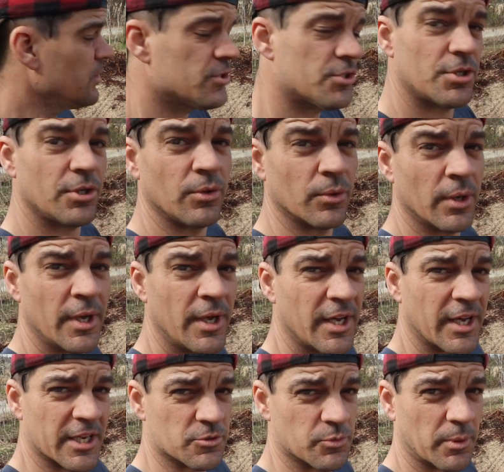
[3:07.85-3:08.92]
2,
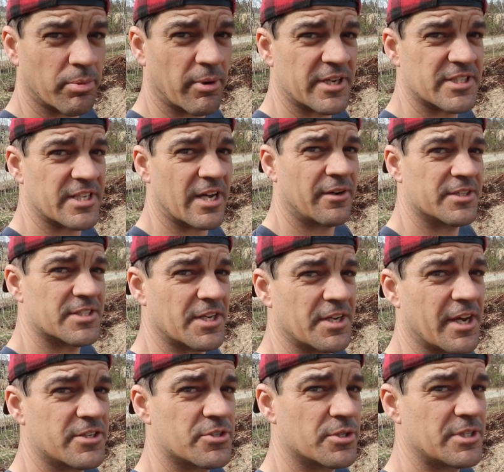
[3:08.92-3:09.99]
as wood breaks down, it's a
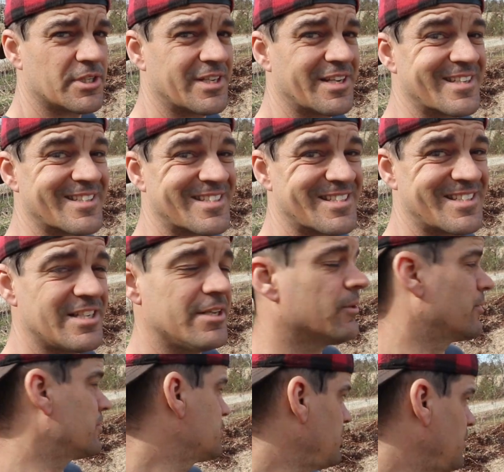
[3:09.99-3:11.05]
nitrogen
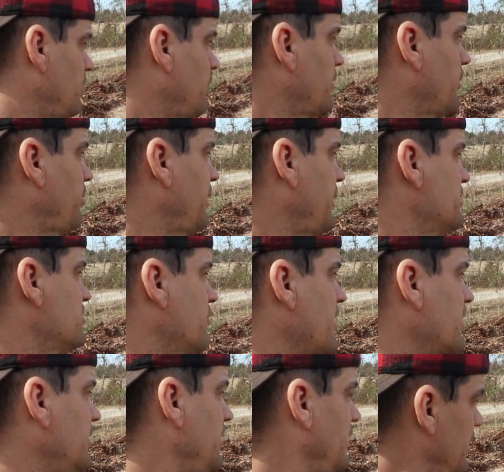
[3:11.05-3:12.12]
stealer, so you don't want to plant
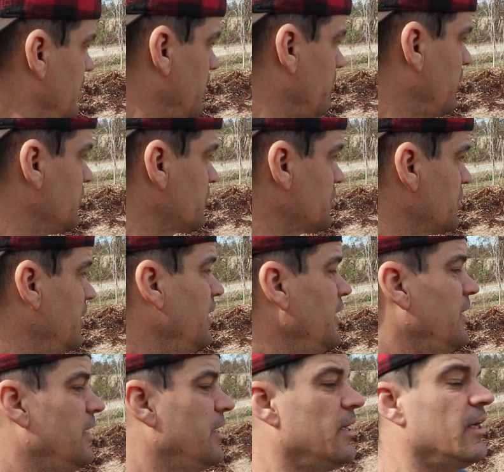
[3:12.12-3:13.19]
directly in the mulch.
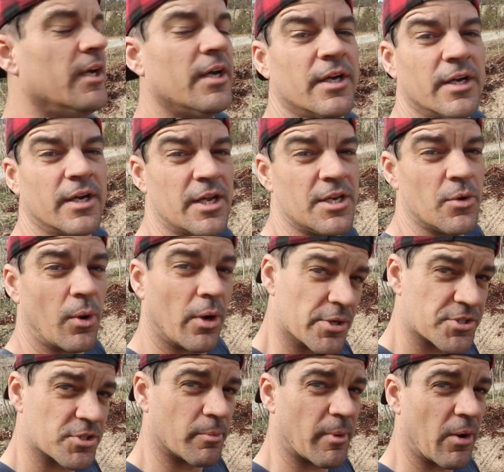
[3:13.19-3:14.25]
And you
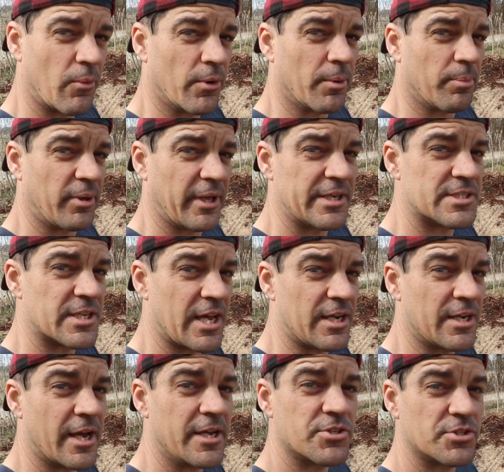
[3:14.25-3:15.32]
also might want to plant a
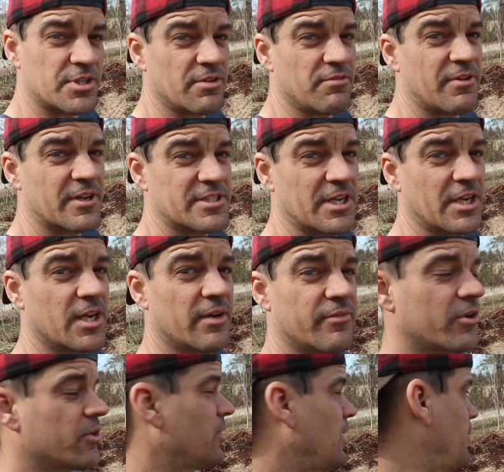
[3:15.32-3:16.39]
nitrogen fixing
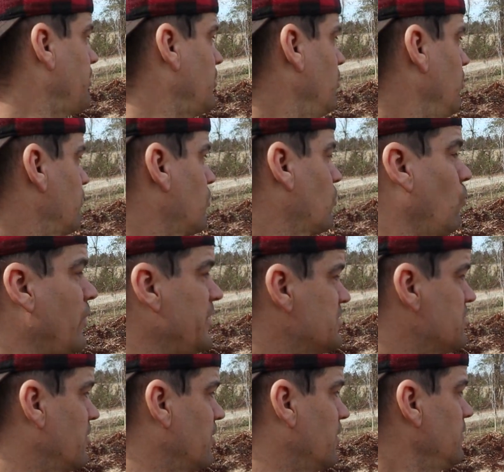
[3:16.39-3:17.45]
cover crop over
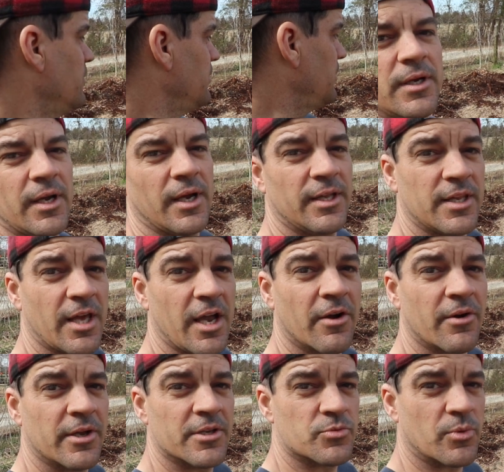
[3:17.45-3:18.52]
winter in the
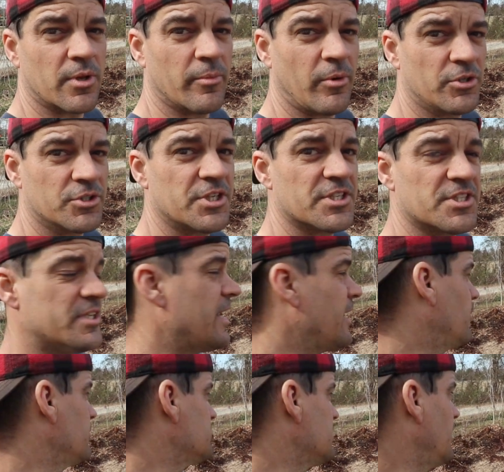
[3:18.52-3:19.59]
areas where the mulch is
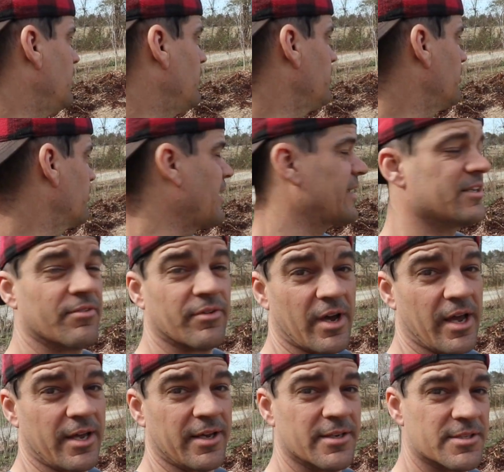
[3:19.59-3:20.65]
now to help
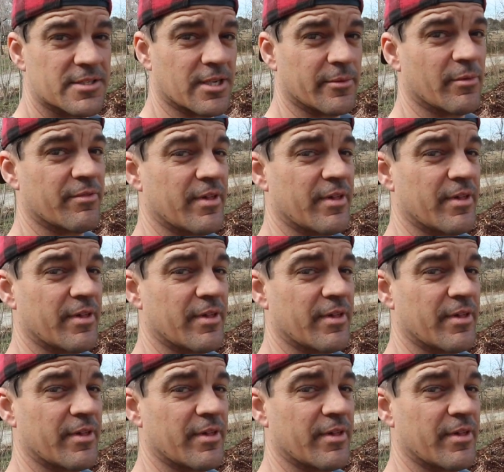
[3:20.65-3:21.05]
rectify some of